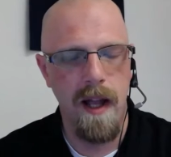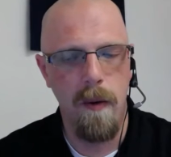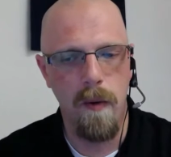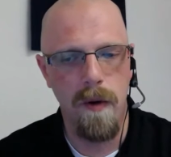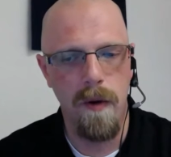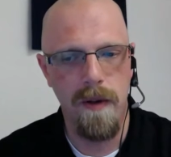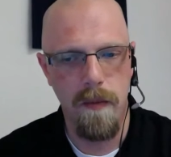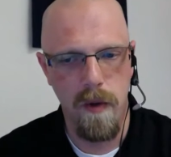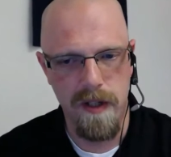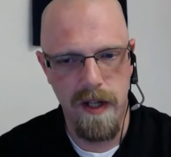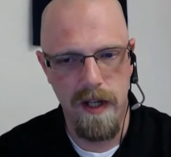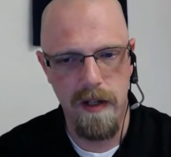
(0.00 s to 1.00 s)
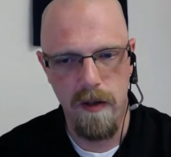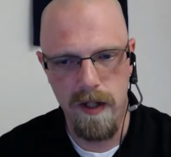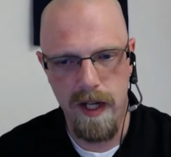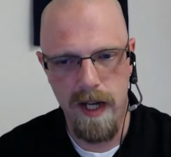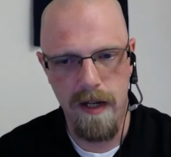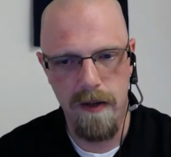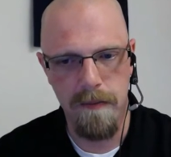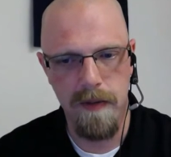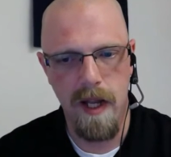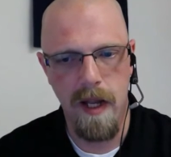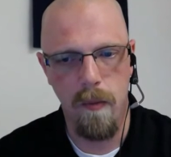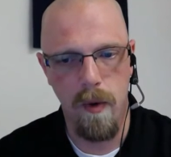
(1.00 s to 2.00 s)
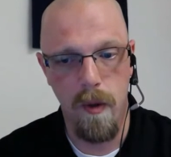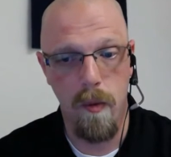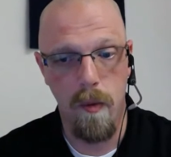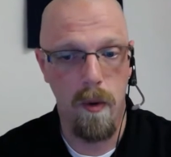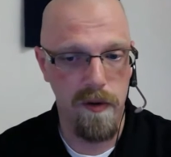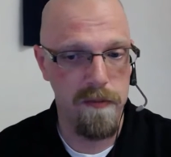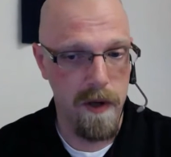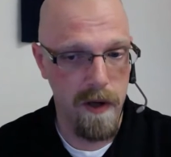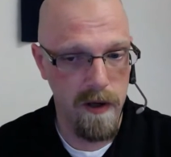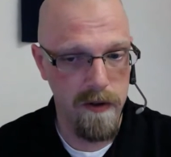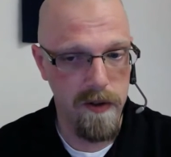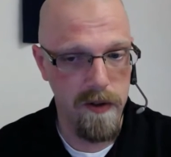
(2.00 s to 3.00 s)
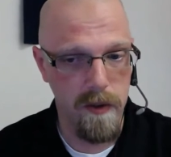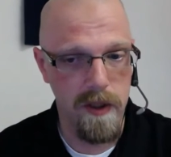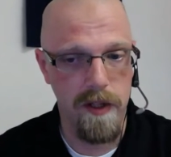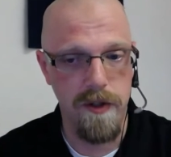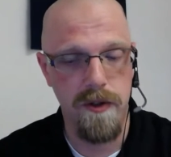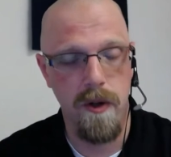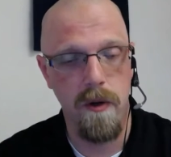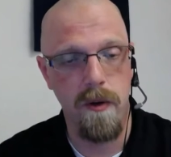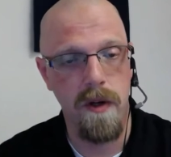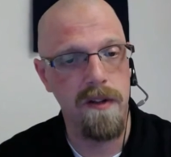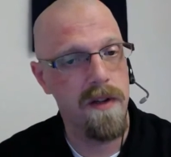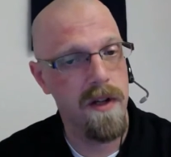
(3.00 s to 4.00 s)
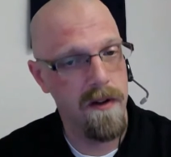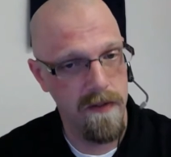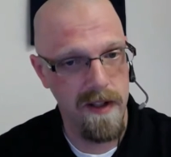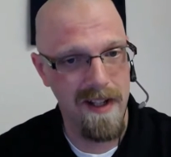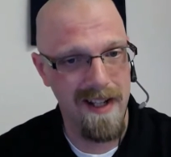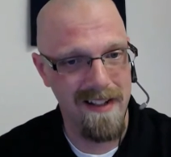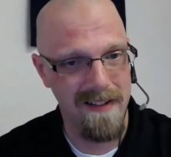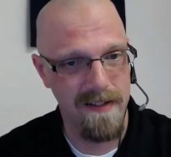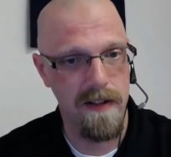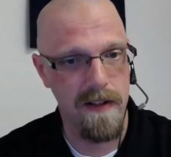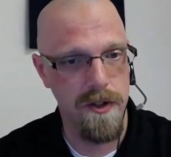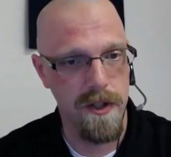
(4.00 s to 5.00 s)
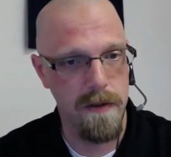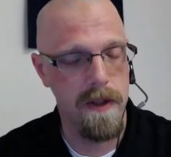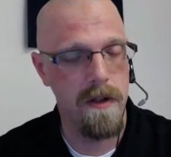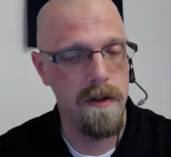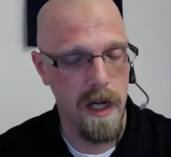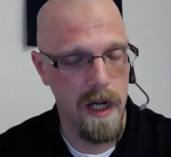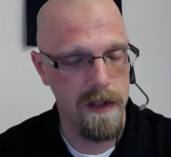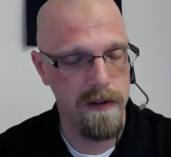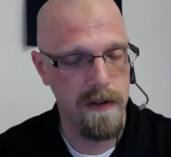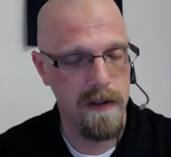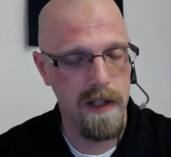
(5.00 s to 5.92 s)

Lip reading: And we take a look at them, and we will respond to you and let you know if it's legitimate or not.